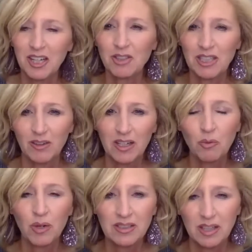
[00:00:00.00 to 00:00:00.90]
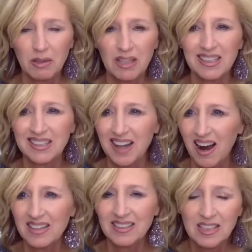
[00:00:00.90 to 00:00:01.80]
dealing with some of the
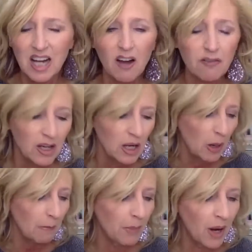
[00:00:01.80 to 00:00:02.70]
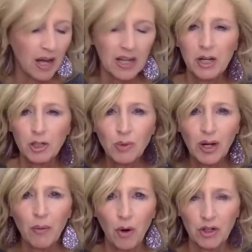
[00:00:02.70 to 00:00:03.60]
science stuff. But here's what
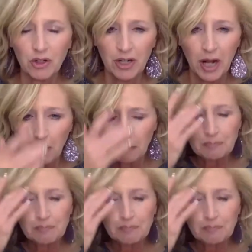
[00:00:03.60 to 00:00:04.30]
I want you to know.